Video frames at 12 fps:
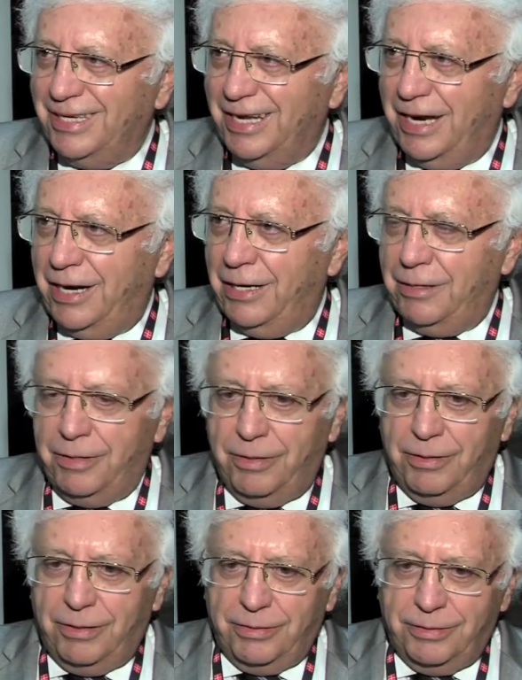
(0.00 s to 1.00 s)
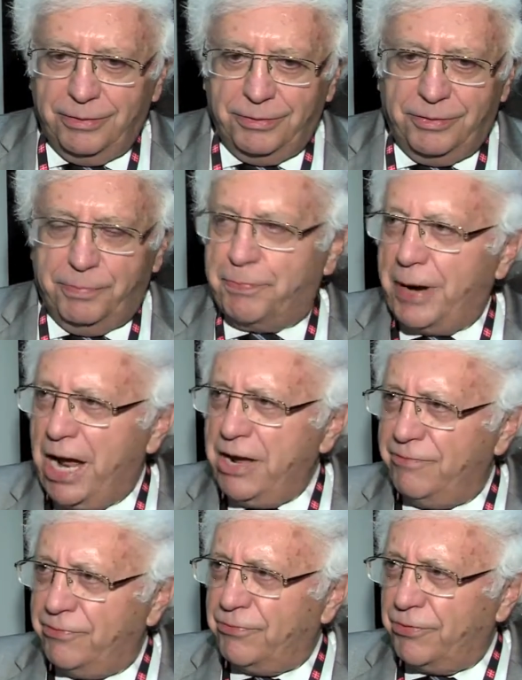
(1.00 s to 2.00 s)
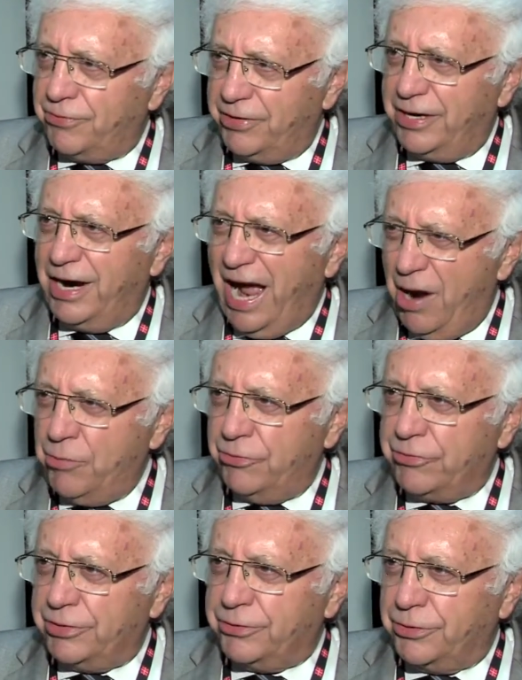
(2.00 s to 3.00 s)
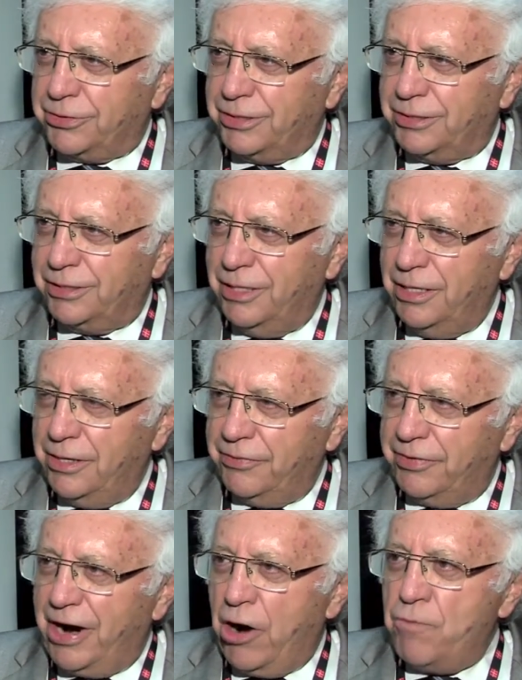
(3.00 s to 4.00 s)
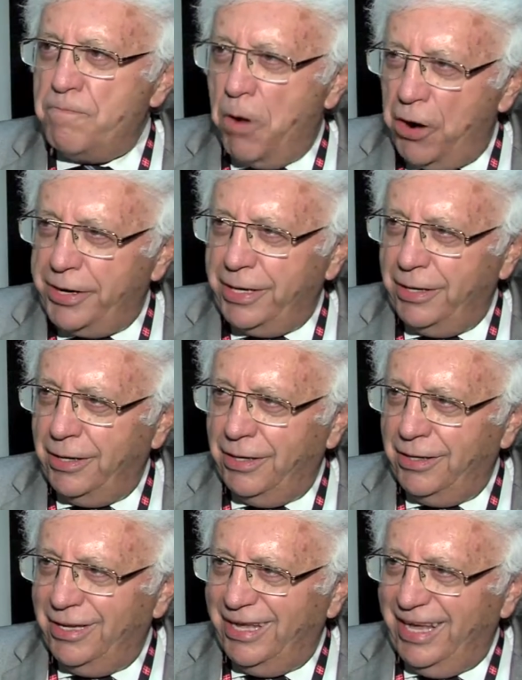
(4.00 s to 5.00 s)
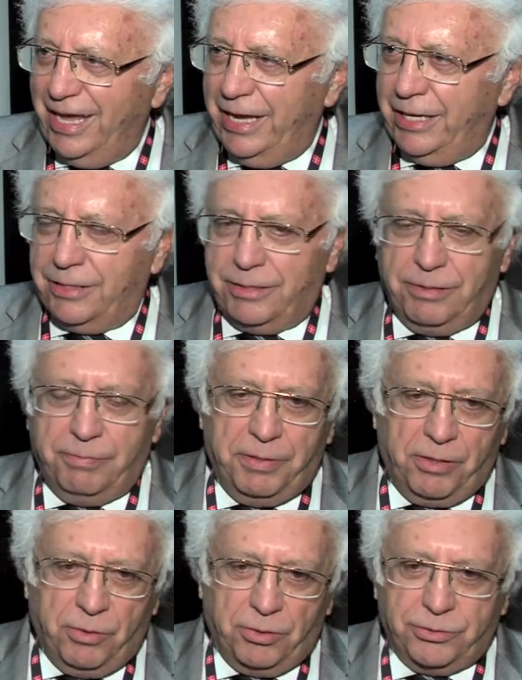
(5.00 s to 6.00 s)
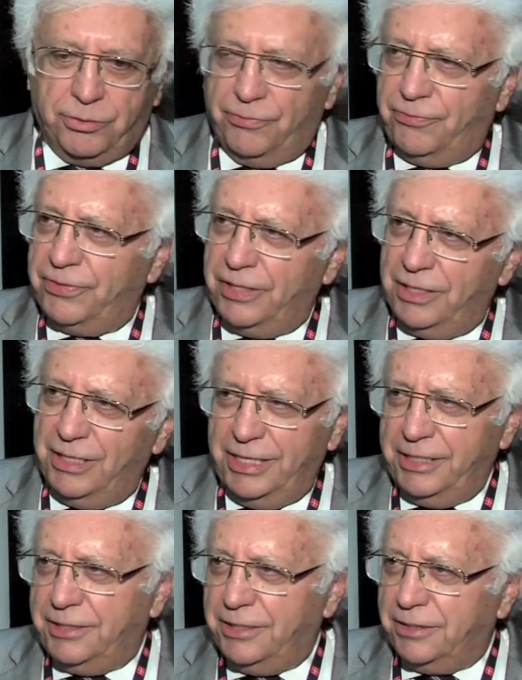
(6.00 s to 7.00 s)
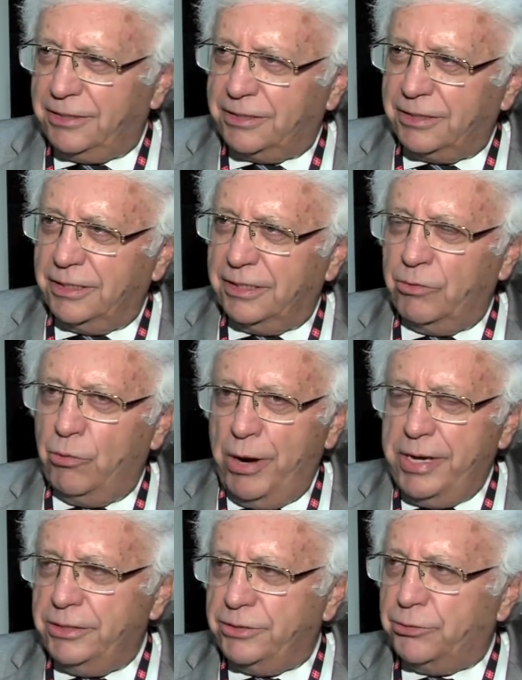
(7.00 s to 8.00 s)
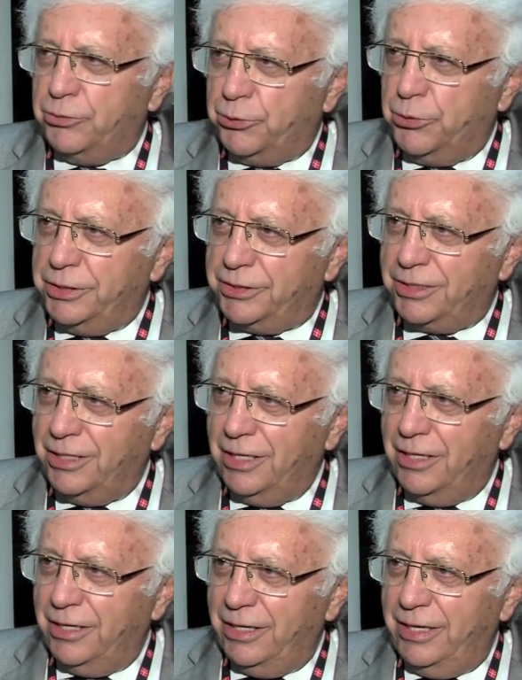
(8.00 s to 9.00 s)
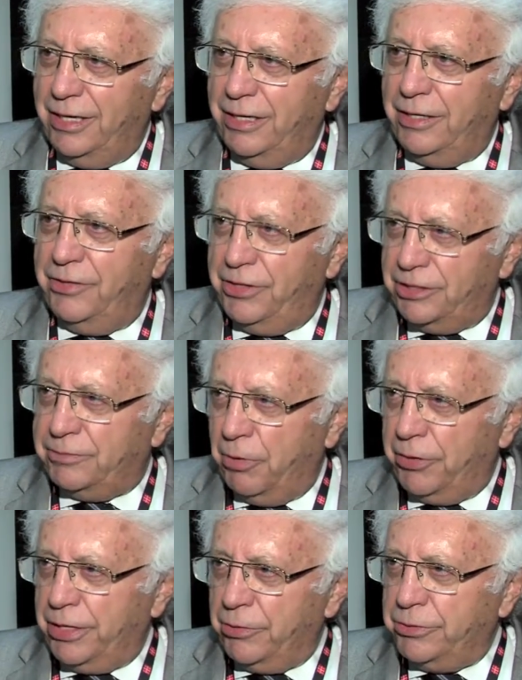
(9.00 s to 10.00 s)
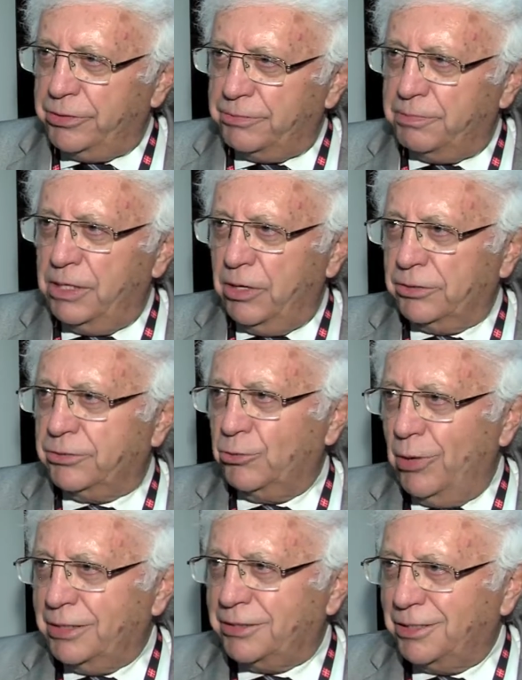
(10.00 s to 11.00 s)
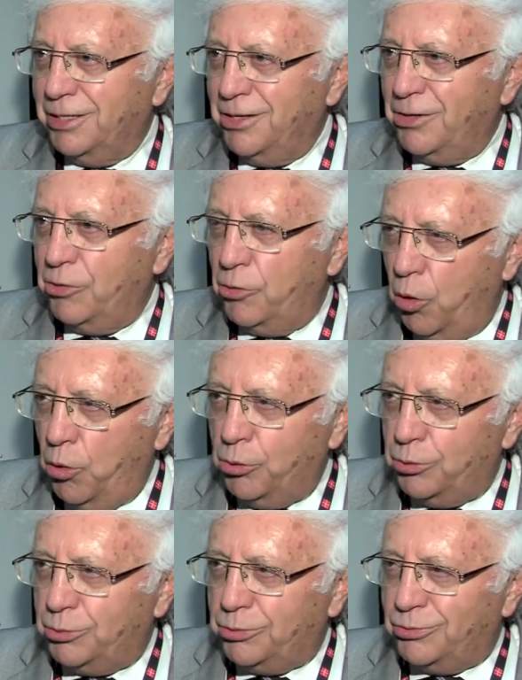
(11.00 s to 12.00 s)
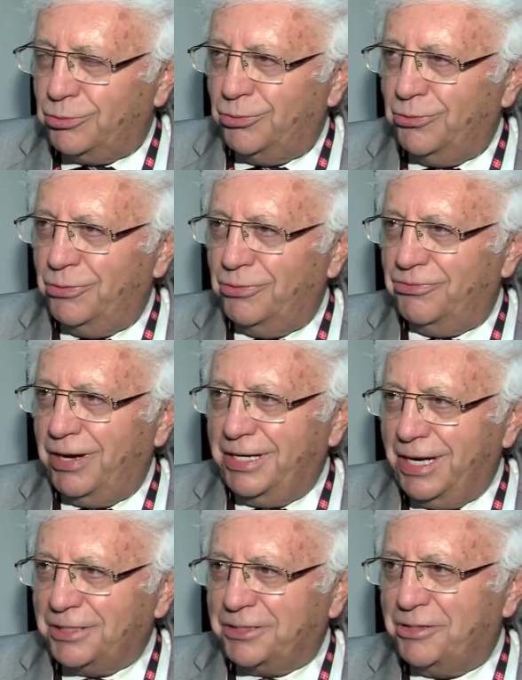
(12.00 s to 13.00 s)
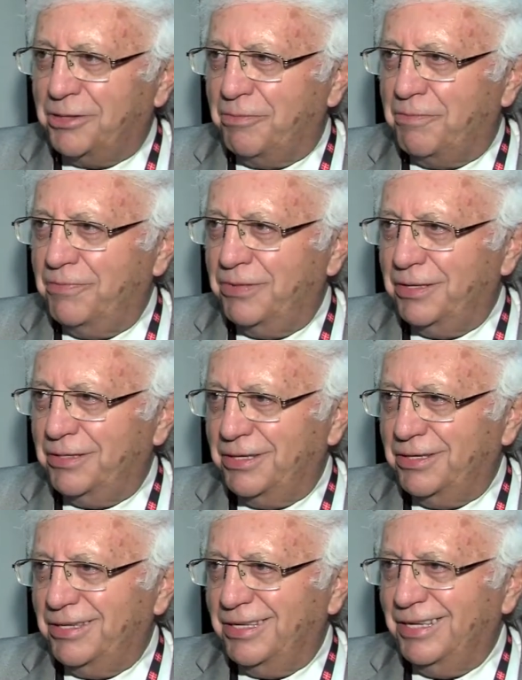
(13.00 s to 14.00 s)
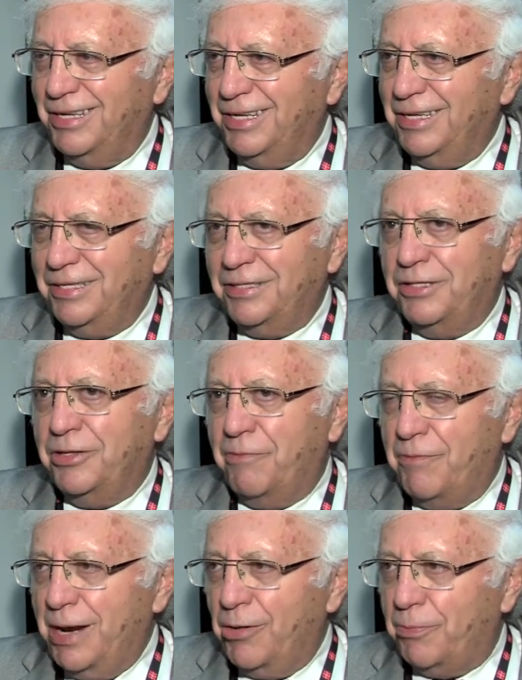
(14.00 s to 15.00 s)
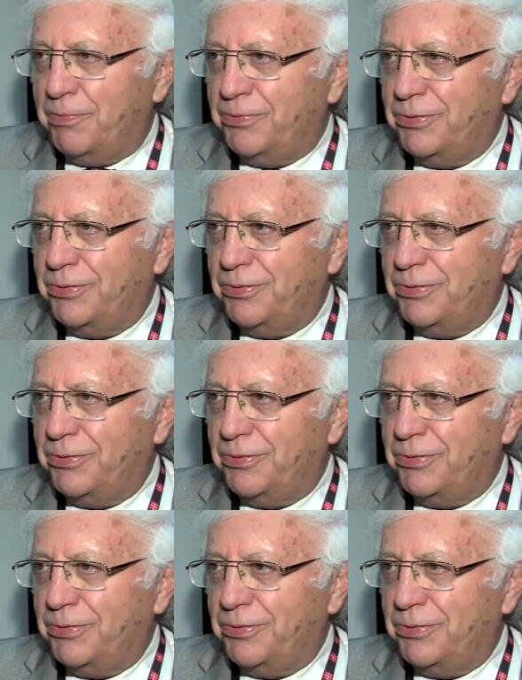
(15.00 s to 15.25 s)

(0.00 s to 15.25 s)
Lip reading: are deprived of their own resources, their own money, and because of the illicit ways to do it, this money, which belongs to us, go to finance the development